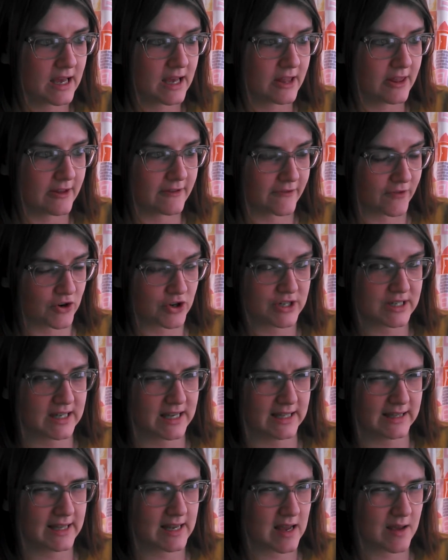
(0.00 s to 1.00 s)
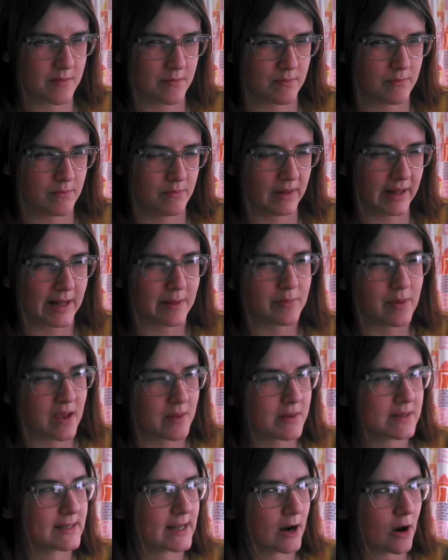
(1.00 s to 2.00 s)
the first kid that I
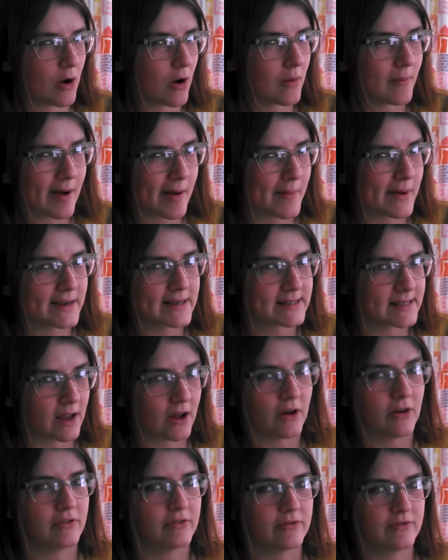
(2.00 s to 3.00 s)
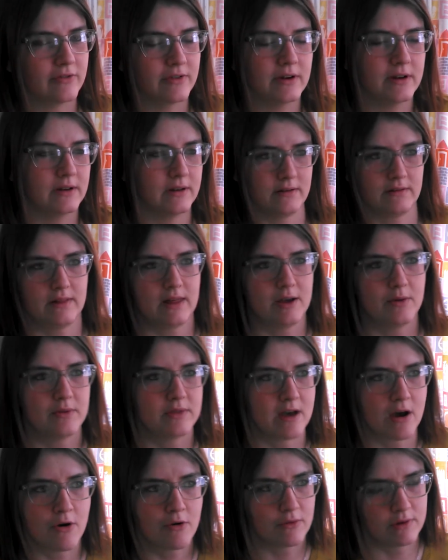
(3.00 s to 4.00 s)
babysat all by myself,
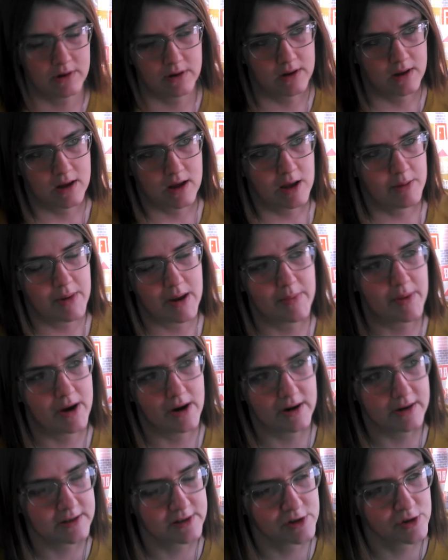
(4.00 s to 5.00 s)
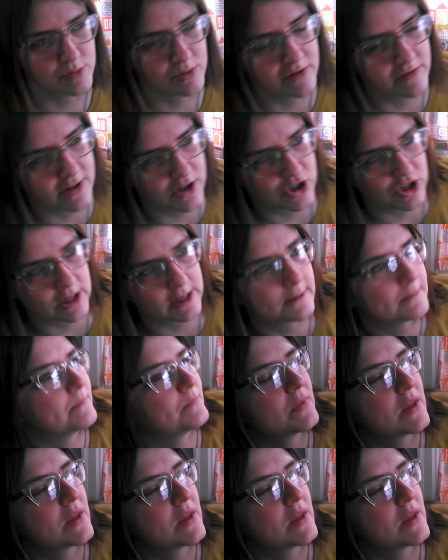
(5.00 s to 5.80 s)
without my parents' supervision.